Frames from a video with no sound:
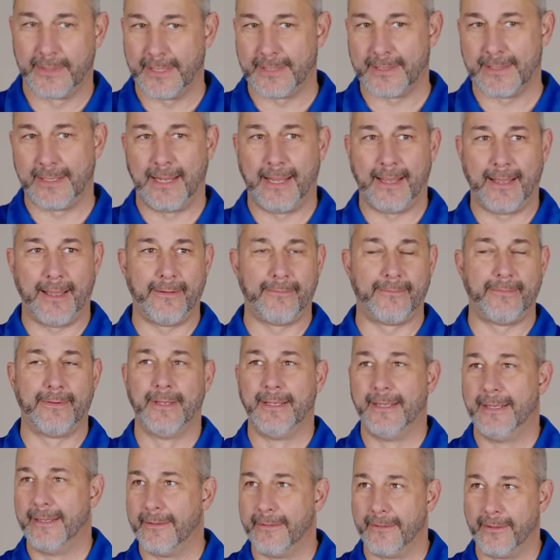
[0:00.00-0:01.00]
doesn't
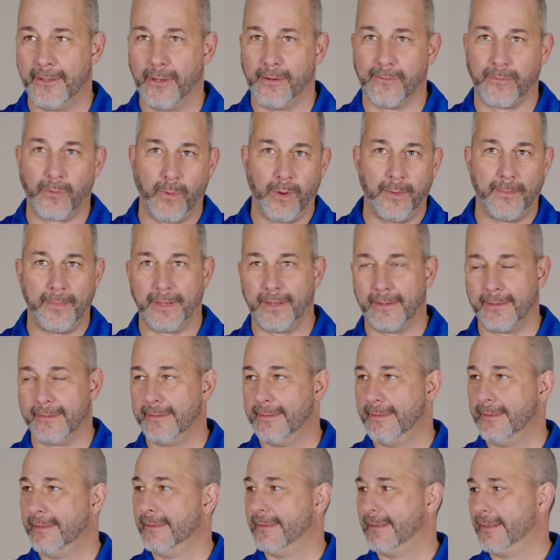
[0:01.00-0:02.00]
have the overwhelming
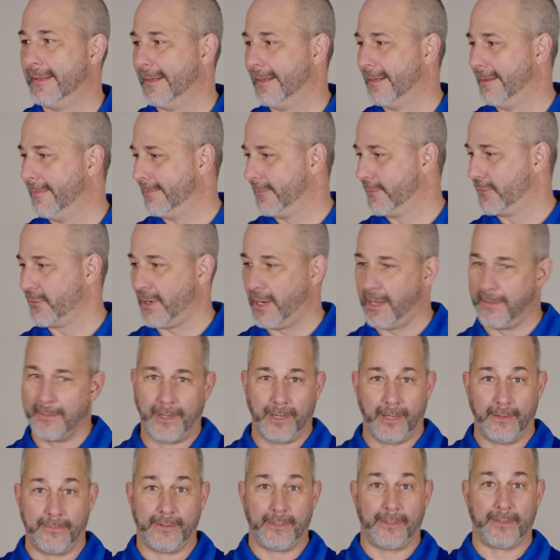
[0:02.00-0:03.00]
um, drama
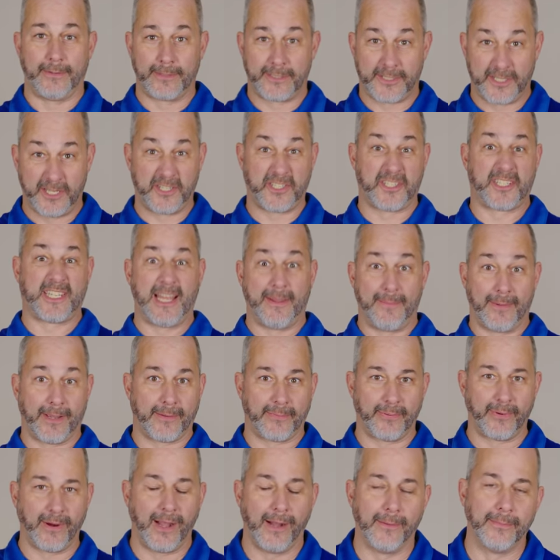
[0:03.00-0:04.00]
of a systemic
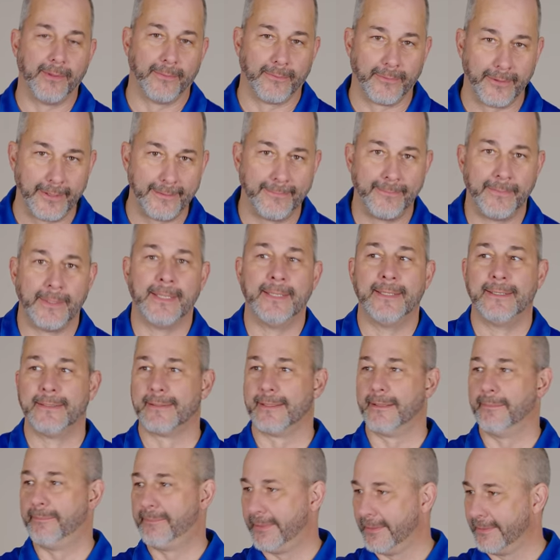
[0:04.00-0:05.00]
problem, right?
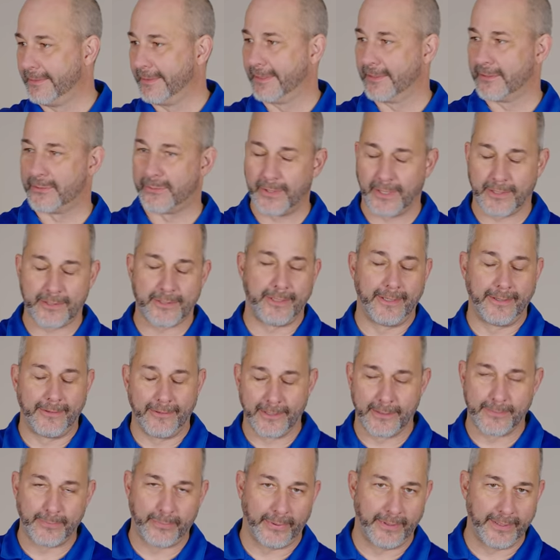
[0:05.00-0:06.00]
The building construction here
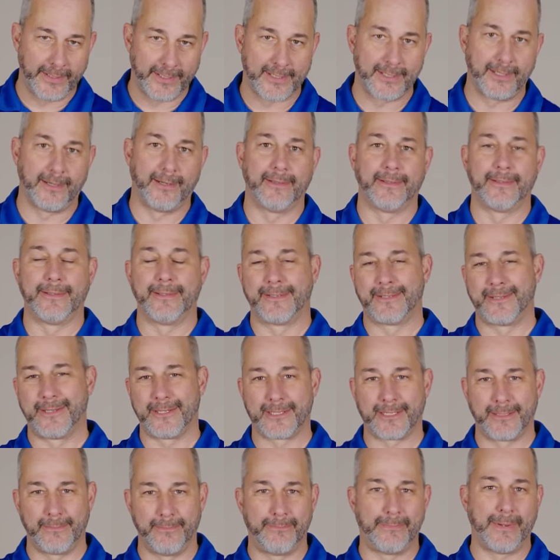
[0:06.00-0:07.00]
is pretty solid. It's
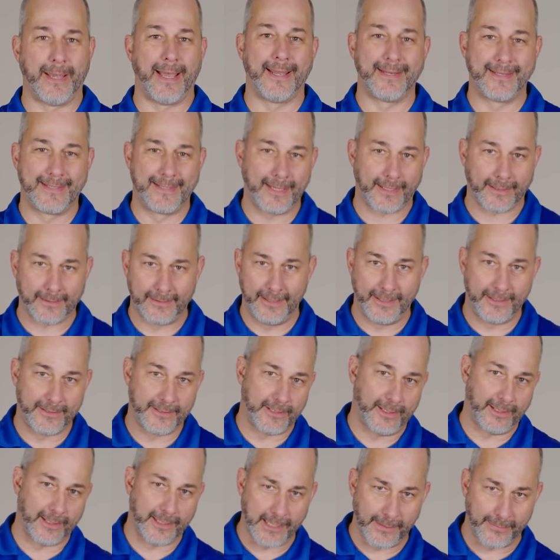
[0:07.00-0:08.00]
just some bad
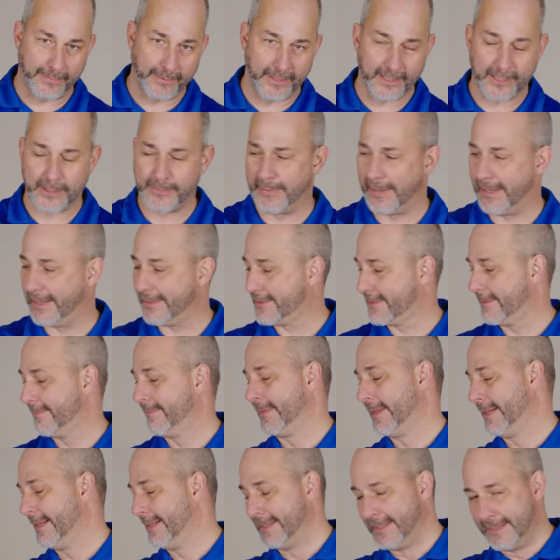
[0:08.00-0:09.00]
techniques in a couple of spots.
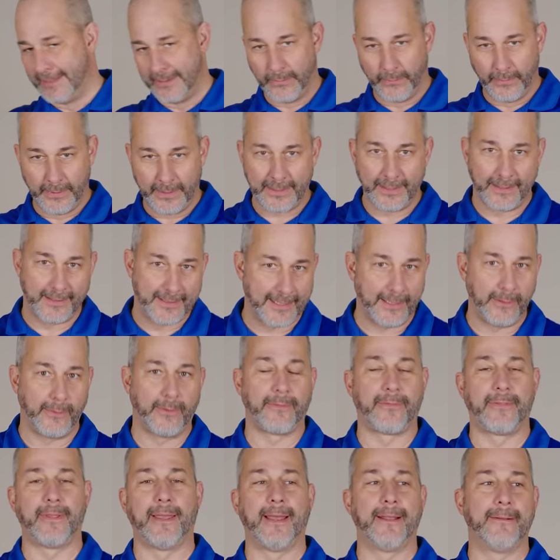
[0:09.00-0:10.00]
We can deal
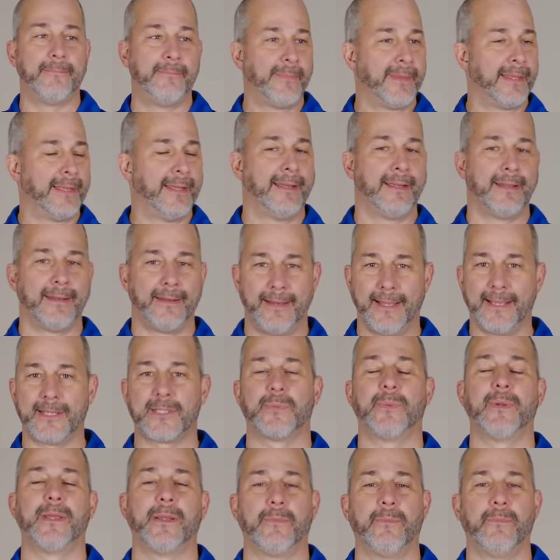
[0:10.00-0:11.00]
with that.
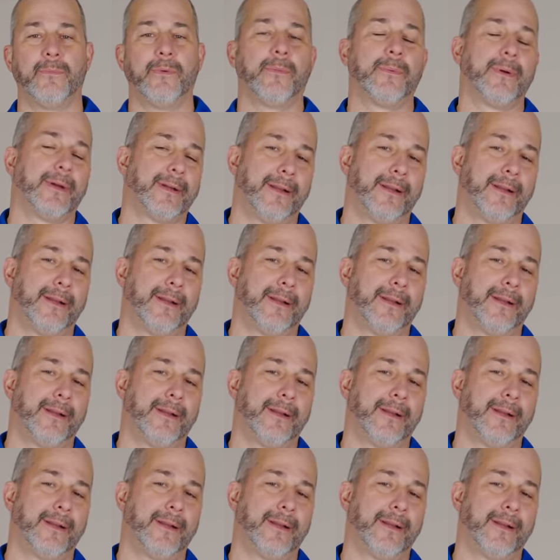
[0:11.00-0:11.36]
Next week, what we're